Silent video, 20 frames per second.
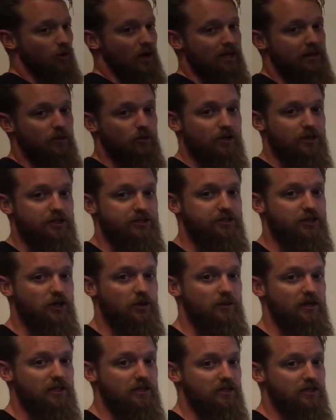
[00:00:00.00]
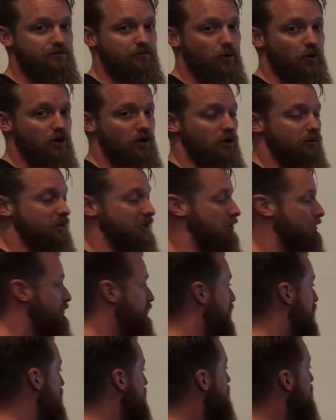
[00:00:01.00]
way that we're determining this 400-meter
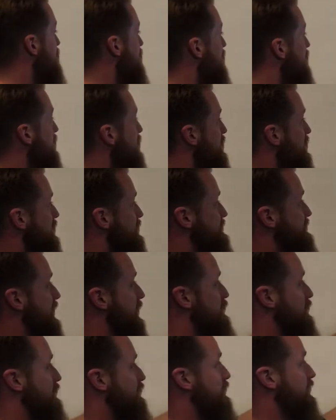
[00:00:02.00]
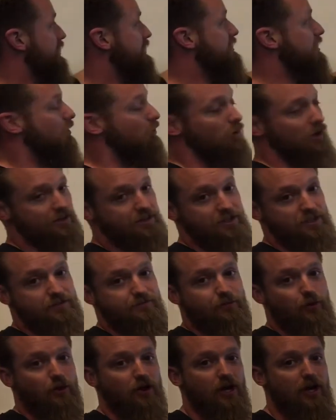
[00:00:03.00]
run is that we really don't want this
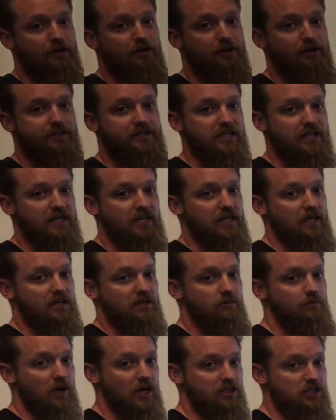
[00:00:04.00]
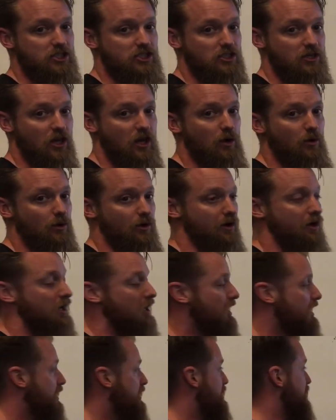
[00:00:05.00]
400 to get much
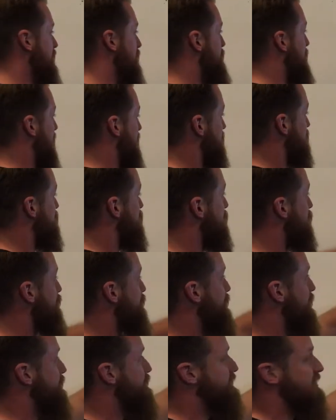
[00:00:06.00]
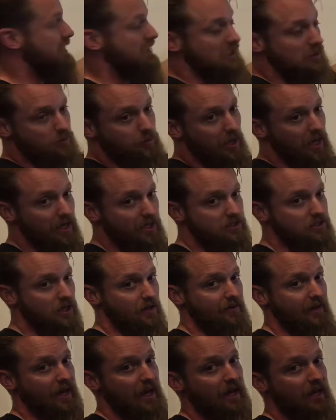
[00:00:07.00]
slower than about a 2:15 pace
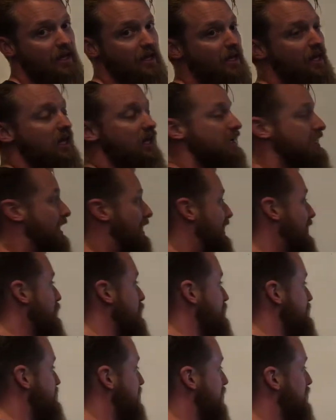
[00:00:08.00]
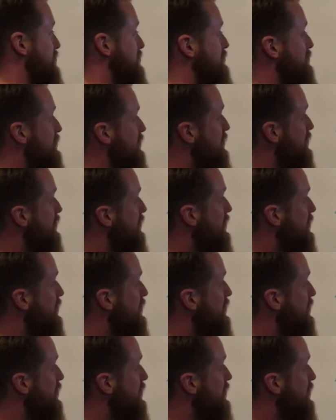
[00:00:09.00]
on that. Now, I will tell you